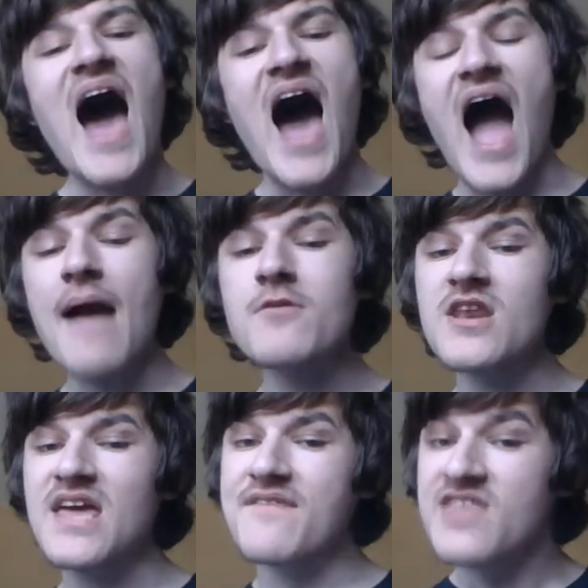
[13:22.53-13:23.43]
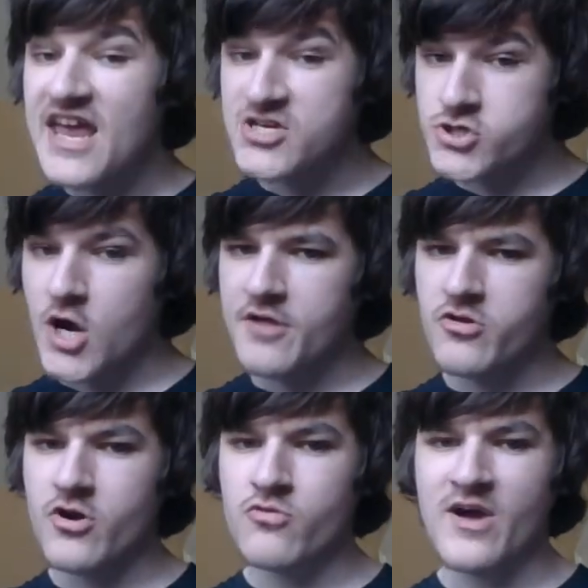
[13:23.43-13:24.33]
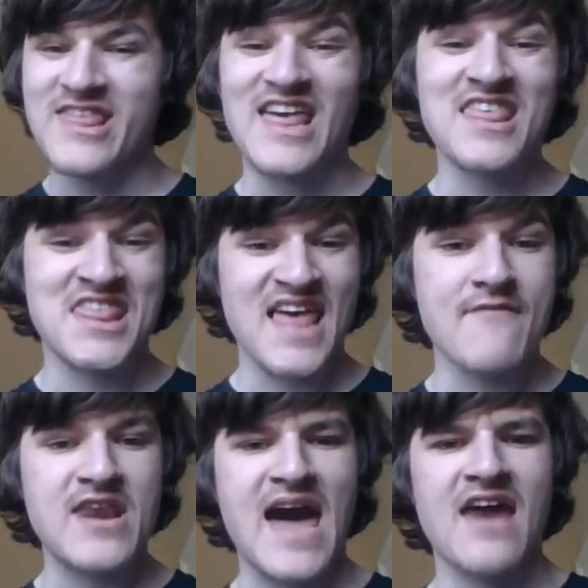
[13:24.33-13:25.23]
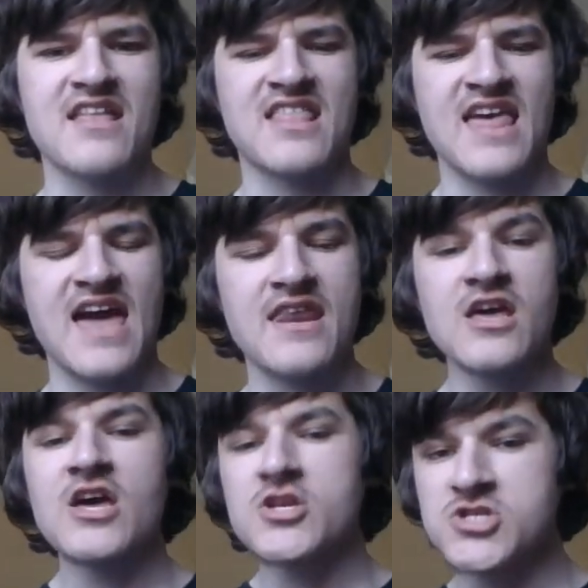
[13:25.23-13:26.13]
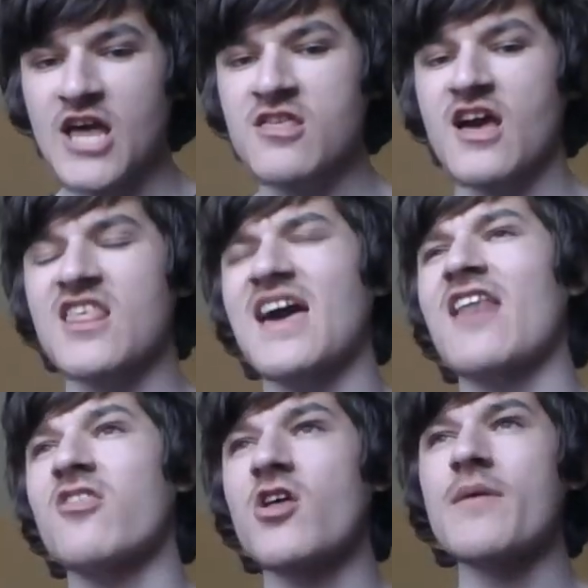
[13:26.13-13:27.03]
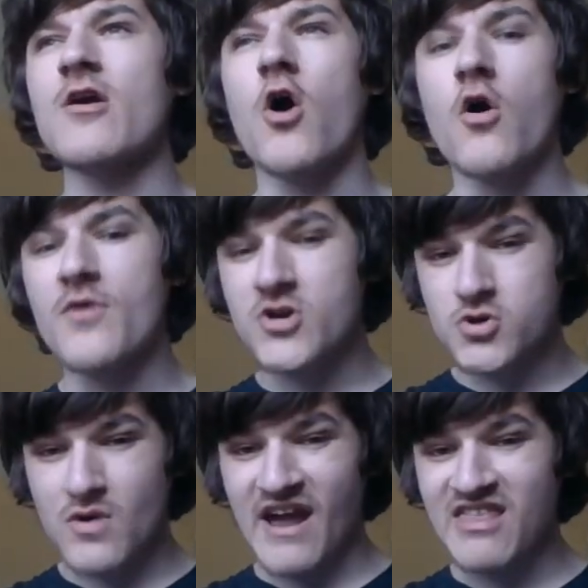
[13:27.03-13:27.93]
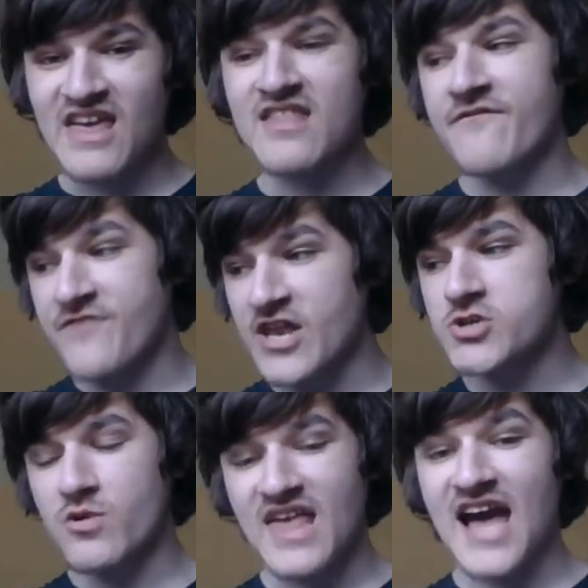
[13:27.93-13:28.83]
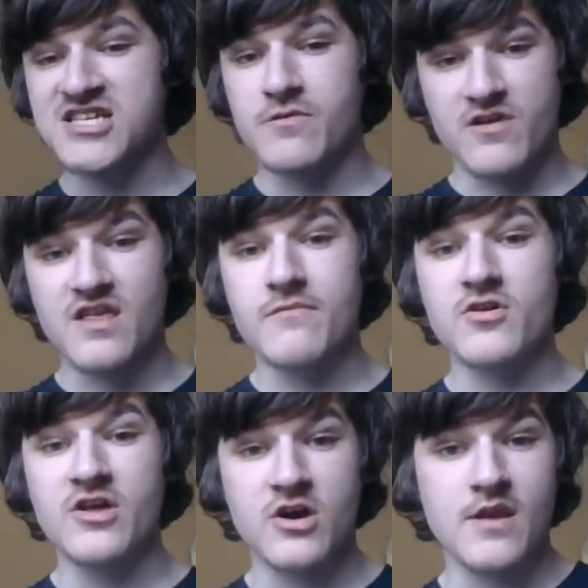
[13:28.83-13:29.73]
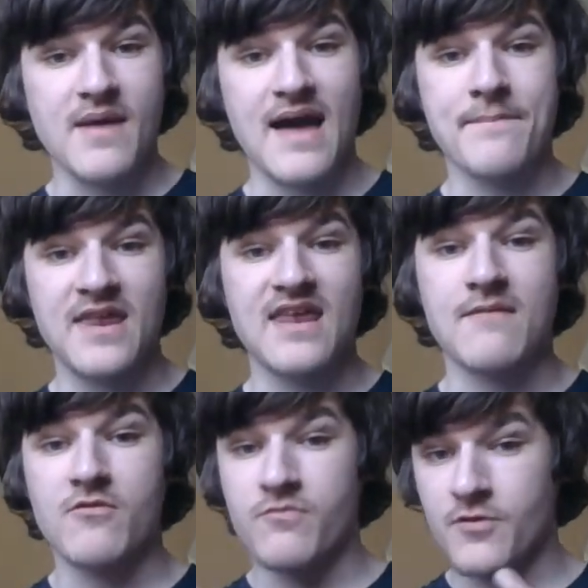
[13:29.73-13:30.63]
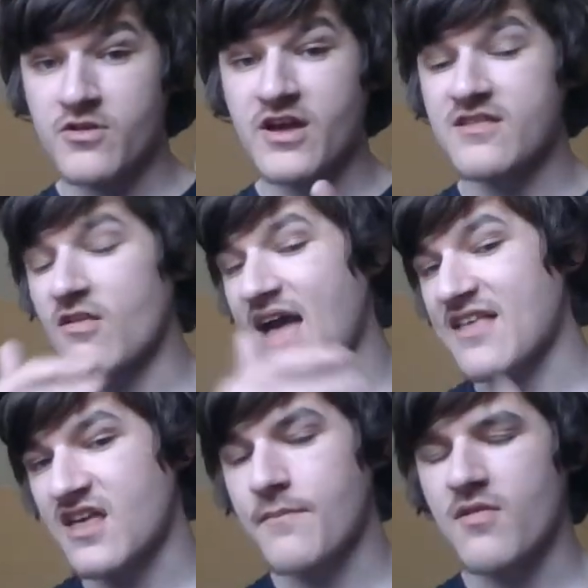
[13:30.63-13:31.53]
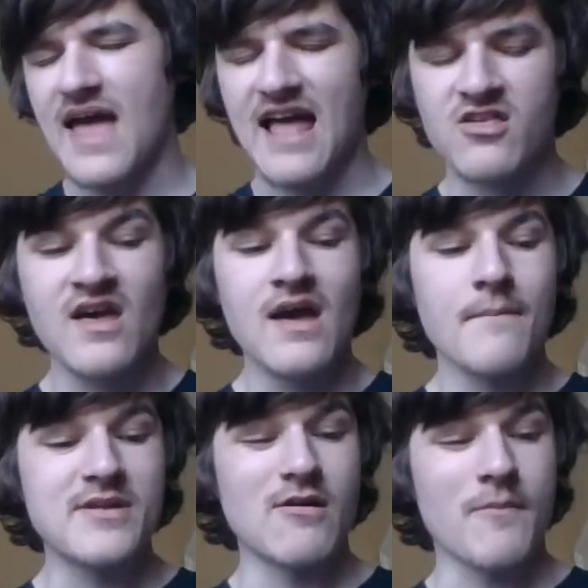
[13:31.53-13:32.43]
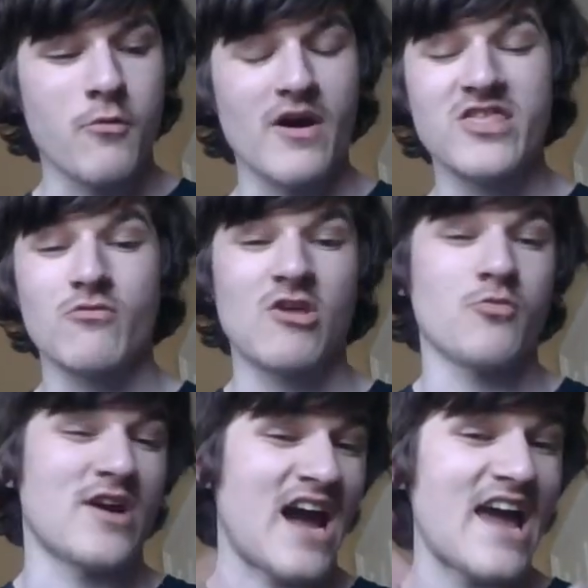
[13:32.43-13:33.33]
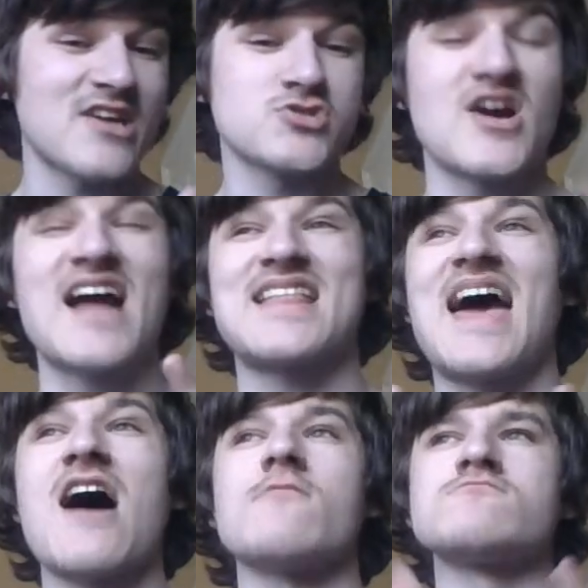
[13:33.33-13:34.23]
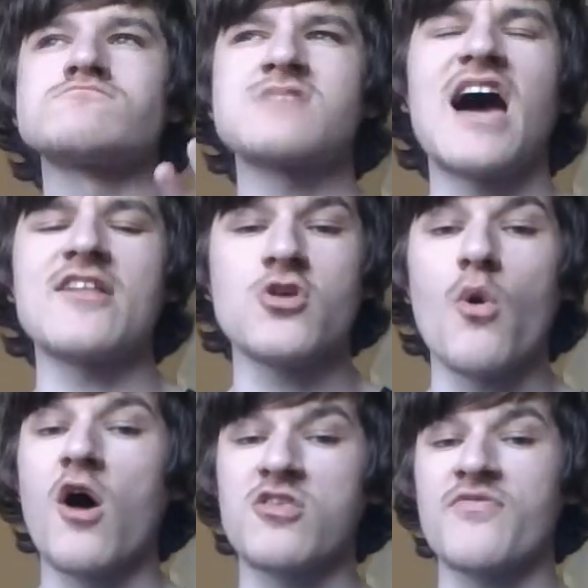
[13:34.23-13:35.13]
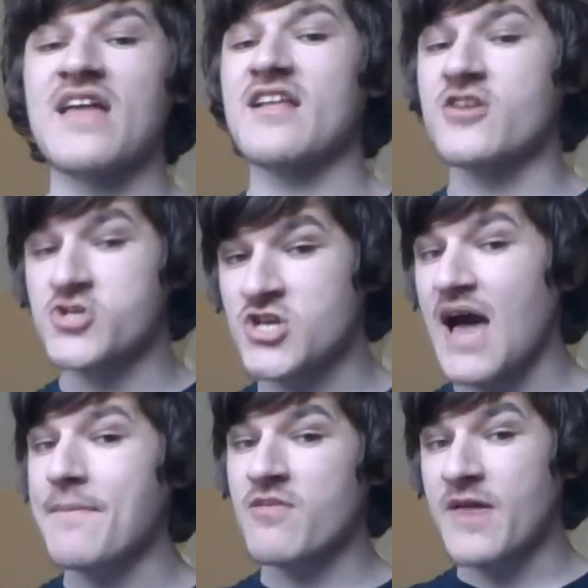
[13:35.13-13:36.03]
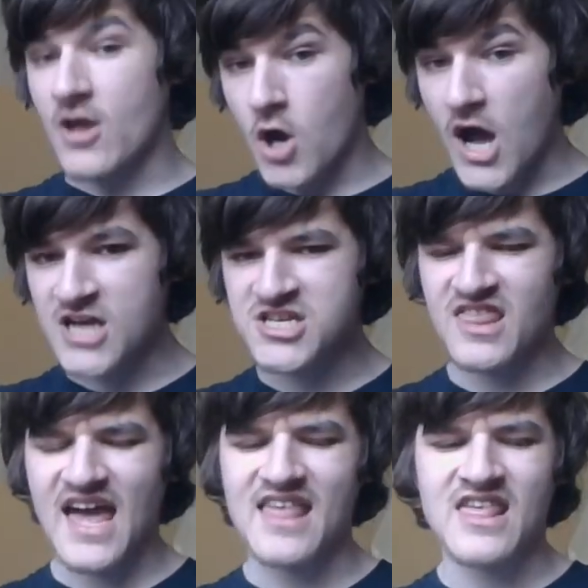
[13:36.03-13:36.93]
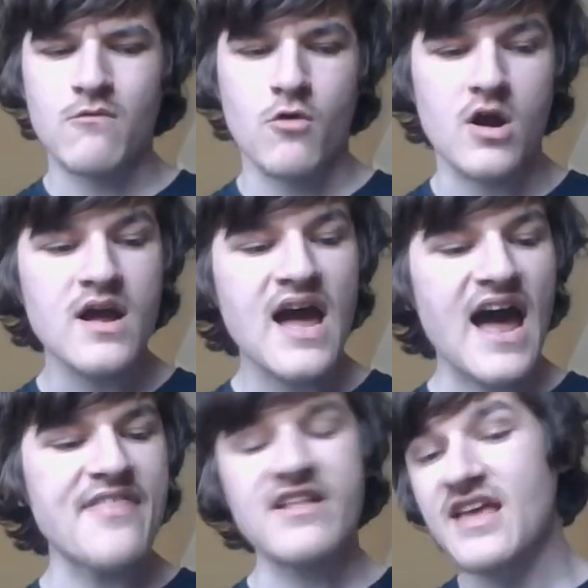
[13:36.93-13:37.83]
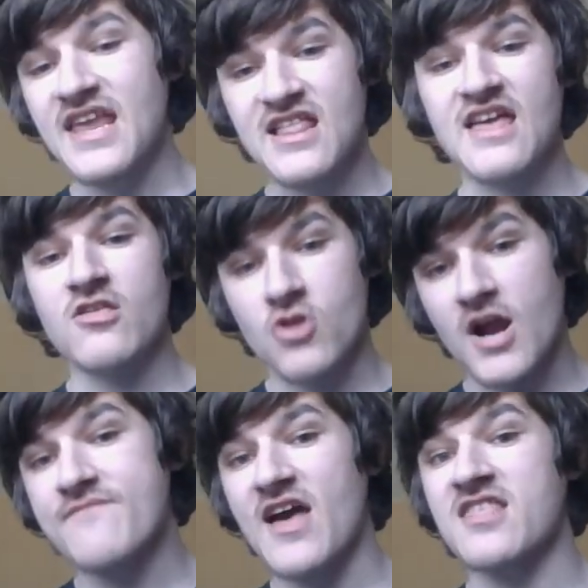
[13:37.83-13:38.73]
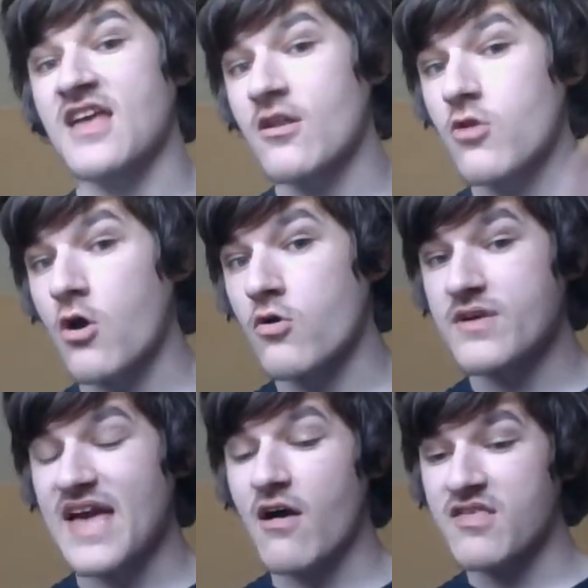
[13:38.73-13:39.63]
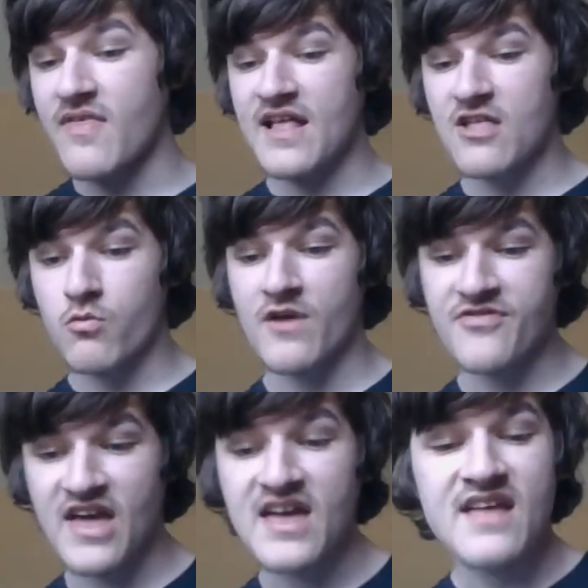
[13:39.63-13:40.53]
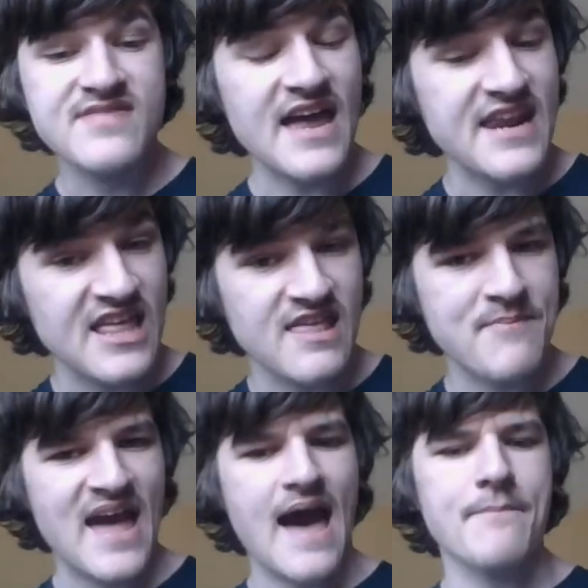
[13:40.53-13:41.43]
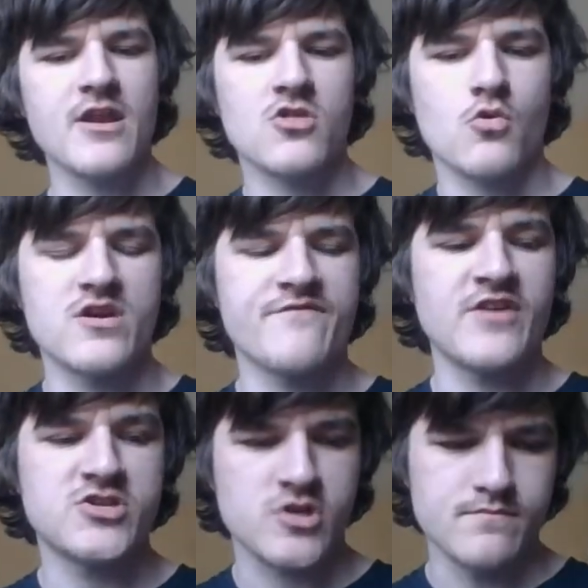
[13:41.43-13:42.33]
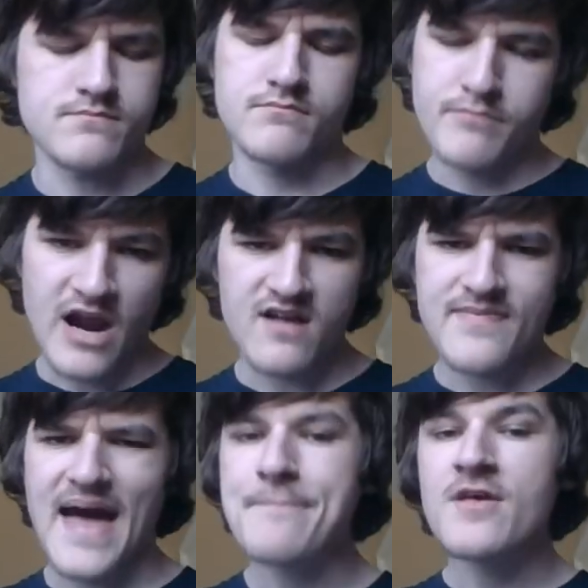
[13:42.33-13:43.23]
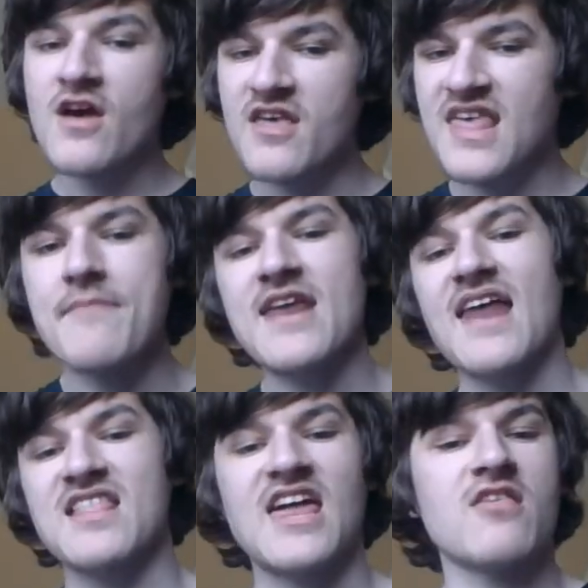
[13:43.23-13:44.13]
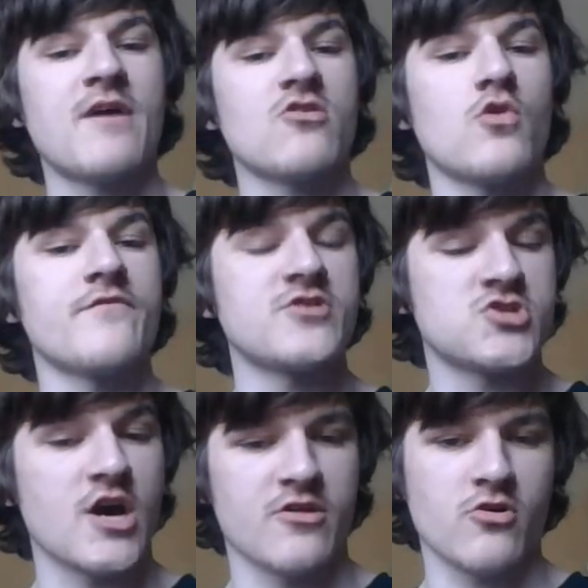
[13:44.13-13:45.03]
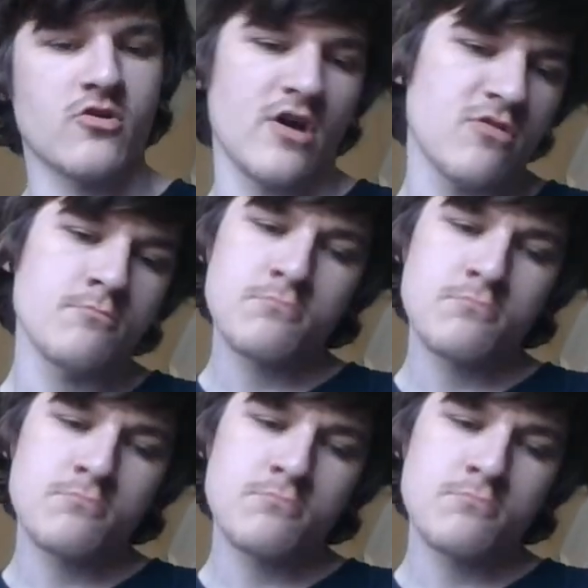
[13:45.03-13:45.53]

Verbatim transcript: I'm going to give today's Truck Series race a 7 out of 10 just because it got a little bit over crazy. The finish was actually really, really good in my opinion, It was really good the last couple laps. But there were points the race were kind of dragged out. I do also think that there should not be as many cautions as they were. I think they need to start investing in local gallows. I think that's one thing that needs to be happening toward the future. But other than that, a seven out of ten is my score for the Truck Series race.